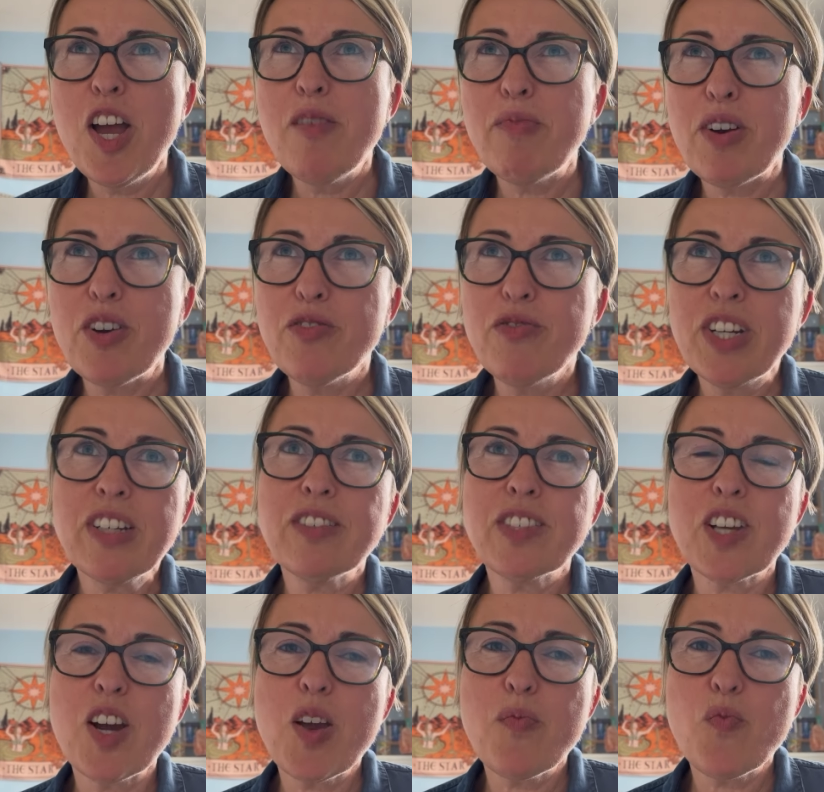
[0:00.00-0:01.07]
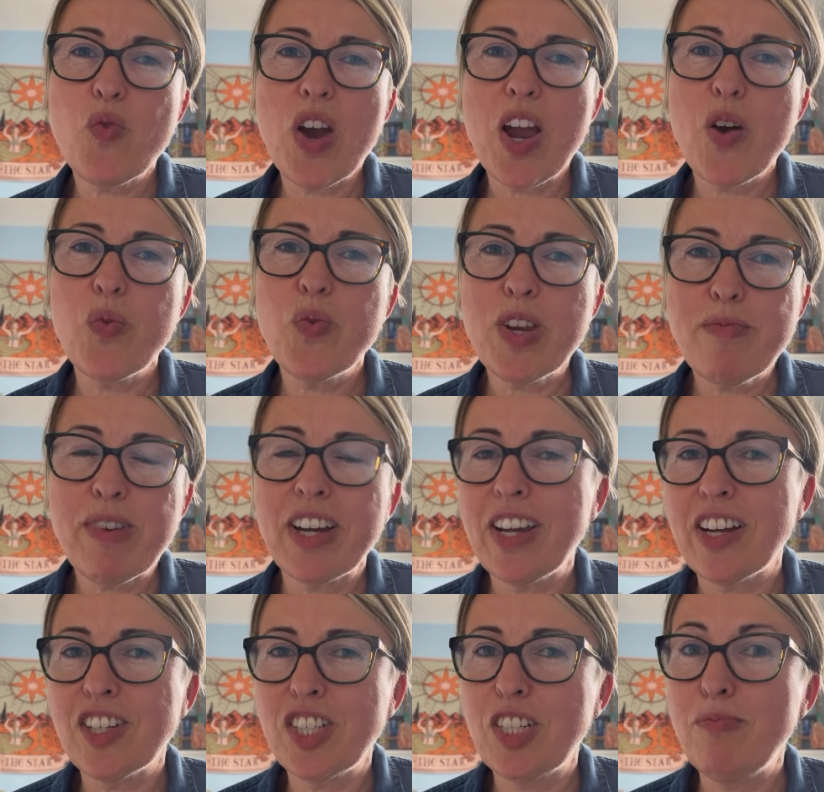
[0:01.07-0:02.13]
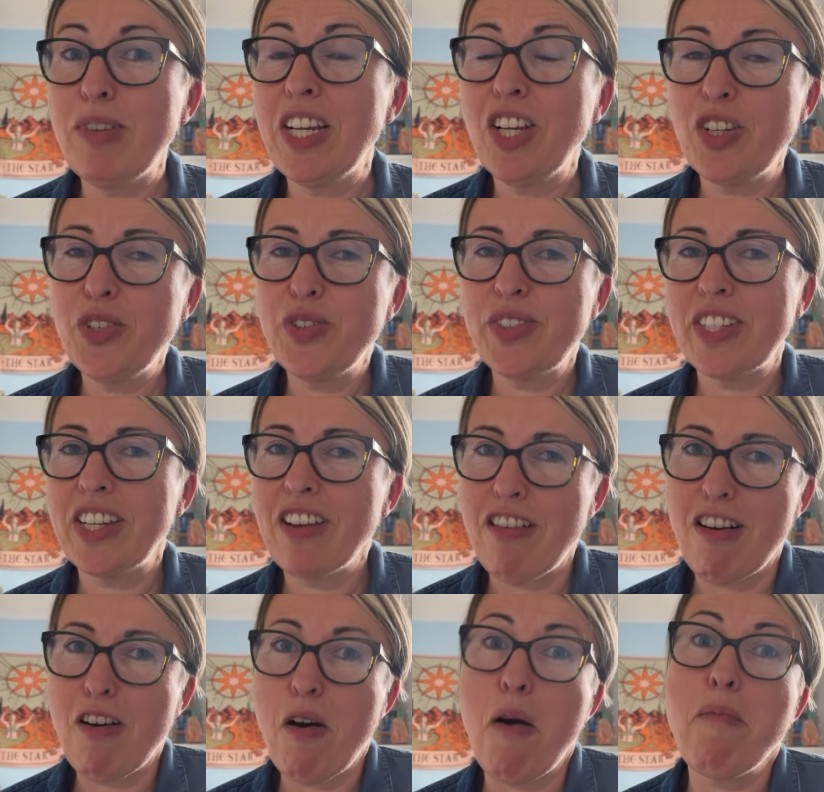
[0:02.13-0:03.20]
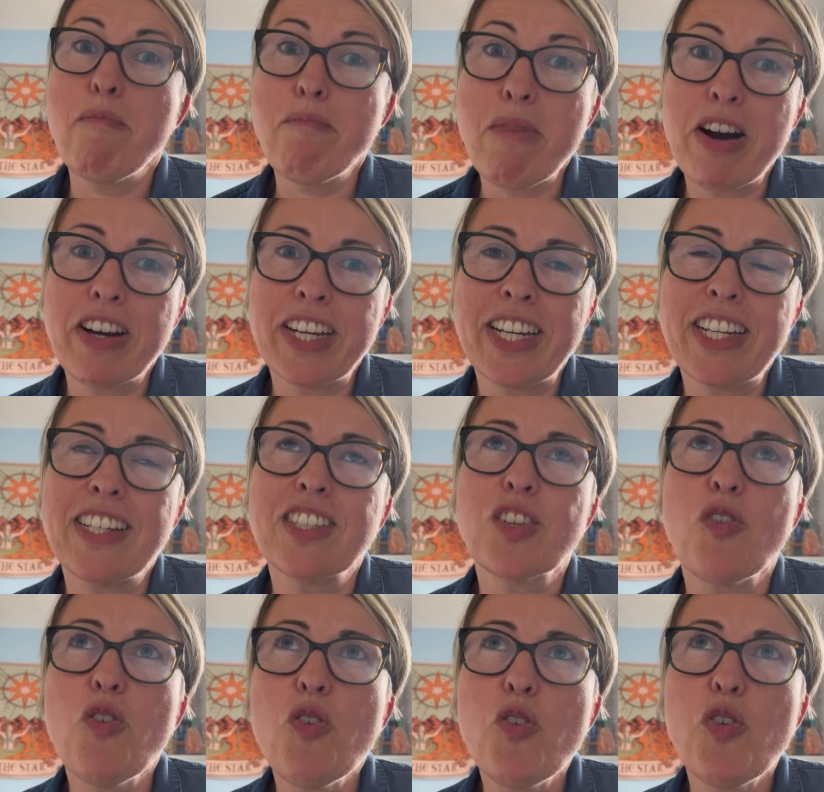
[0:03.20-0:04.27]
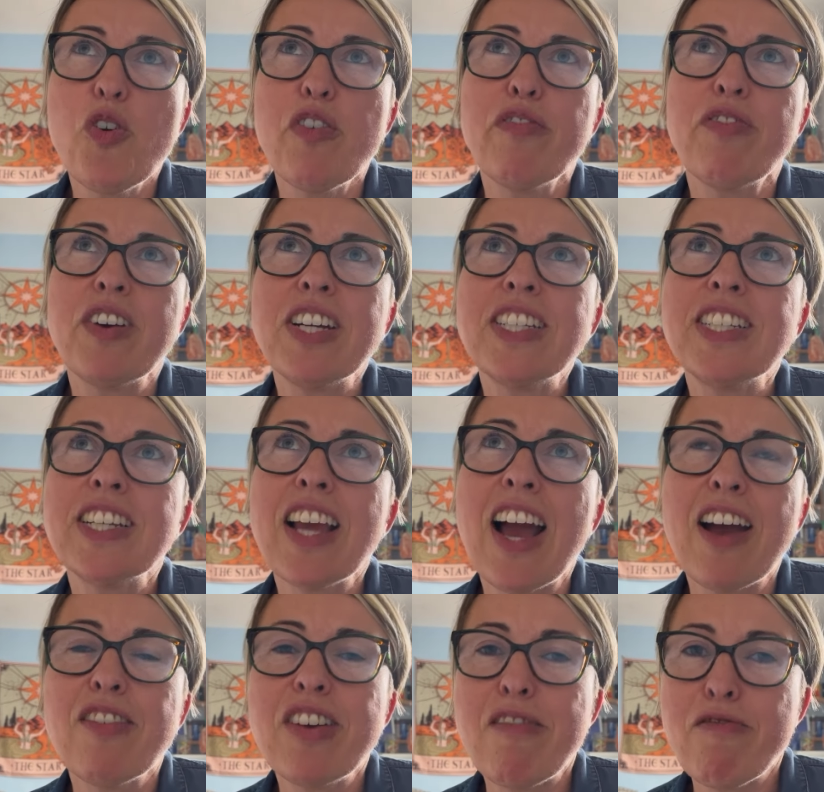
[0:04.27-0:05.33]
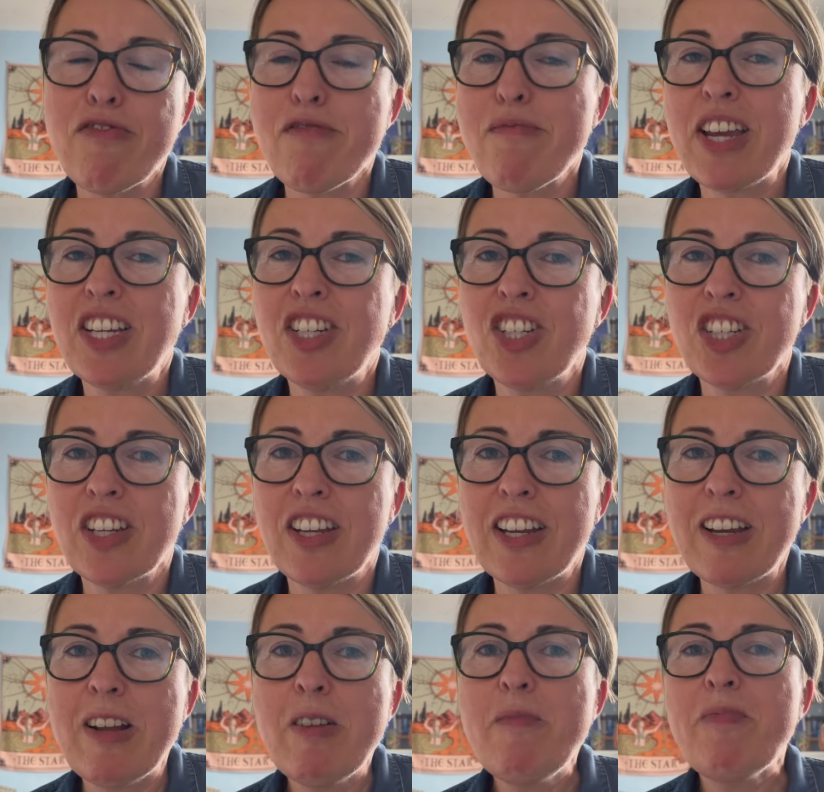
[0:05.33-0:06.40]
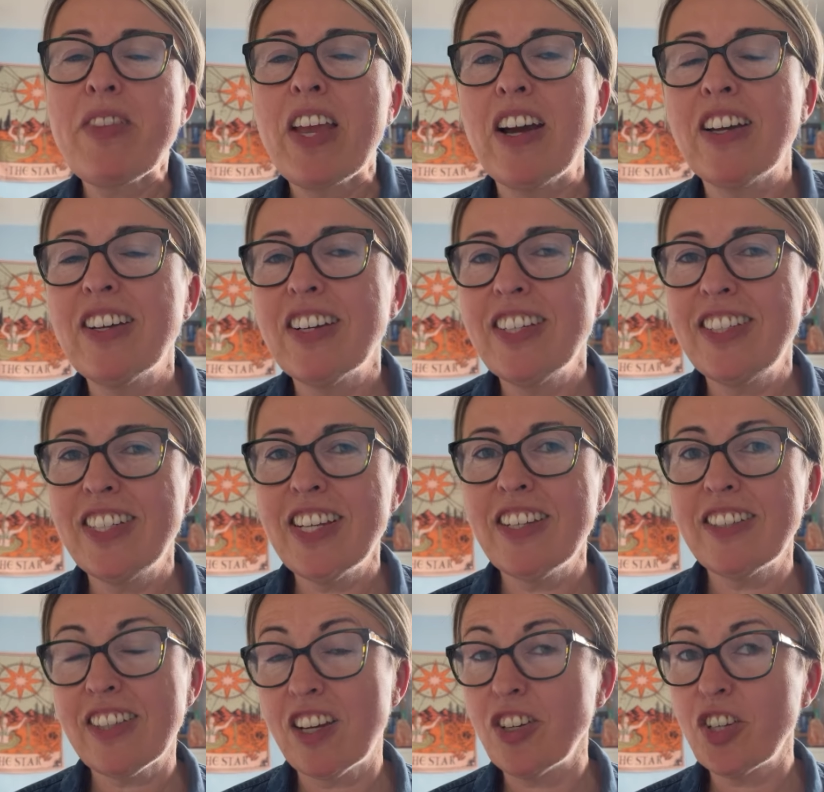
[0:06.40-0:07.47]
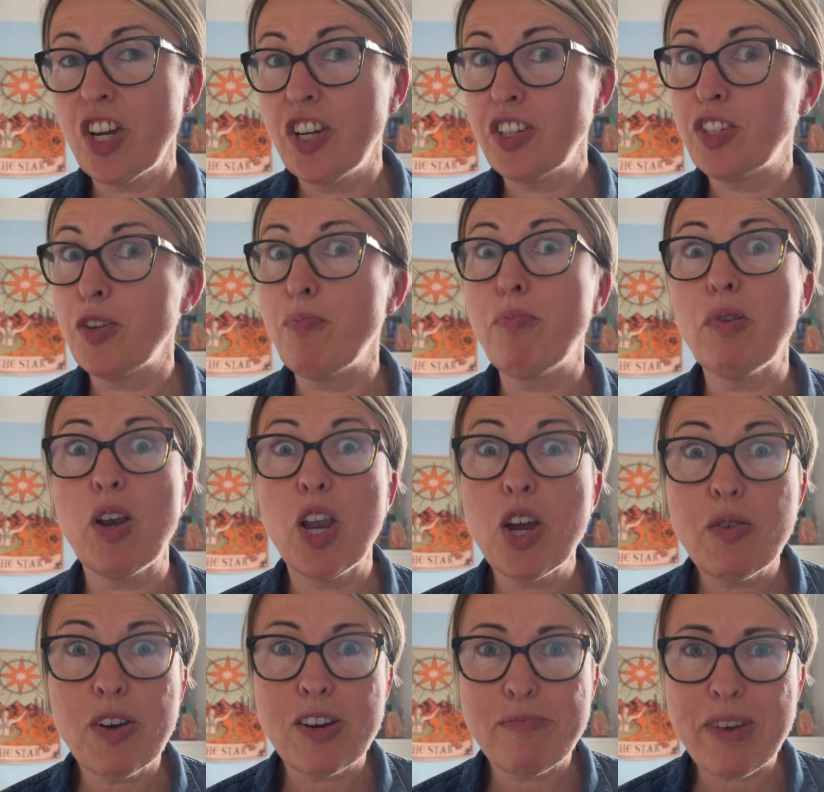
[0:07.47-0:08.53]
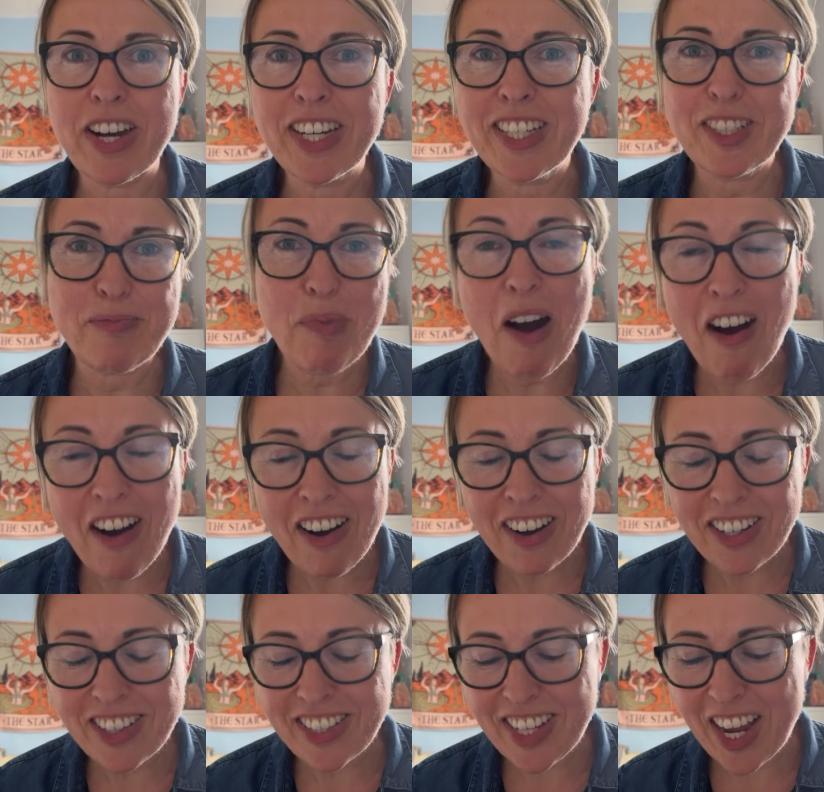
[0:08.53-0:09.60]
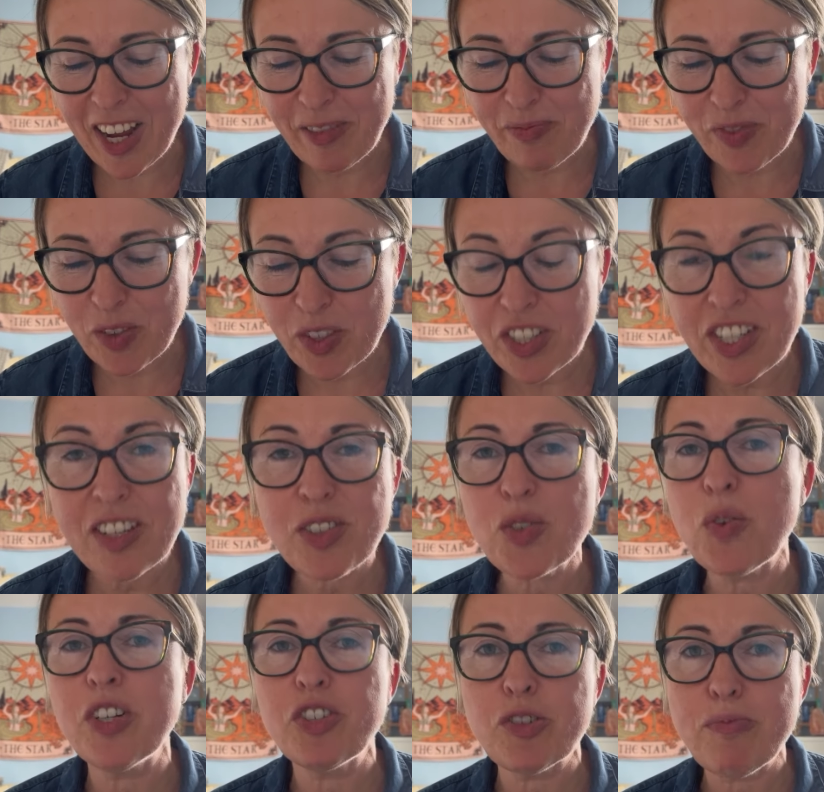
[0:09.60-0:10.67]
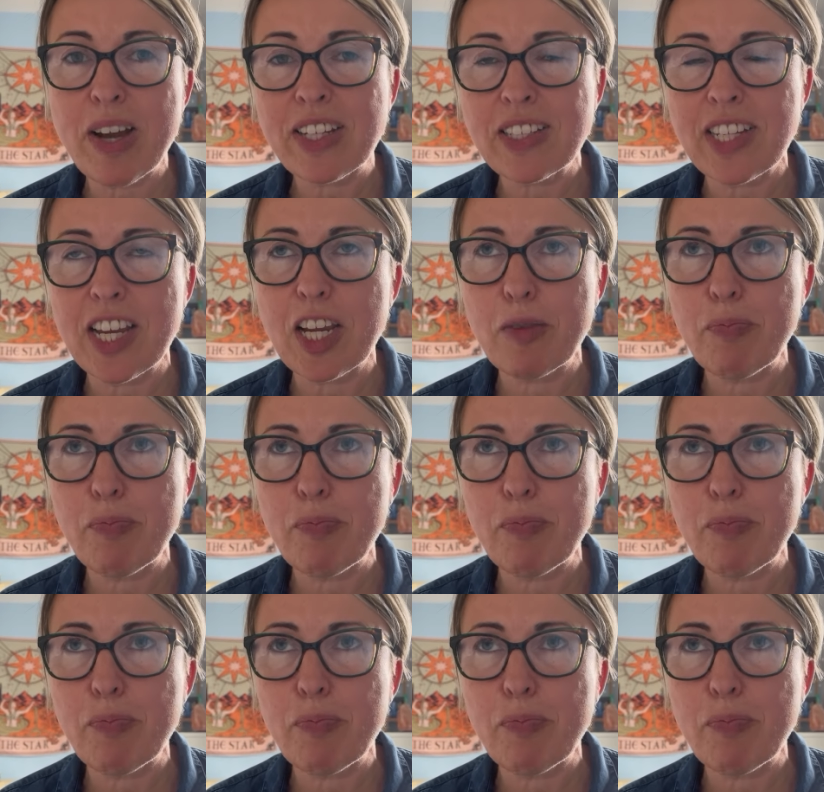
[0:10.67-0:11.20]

but a real time where we might actually be losing our minds or finding out information and ideas that are going to blow our mind apart, which sounds quite dramatic.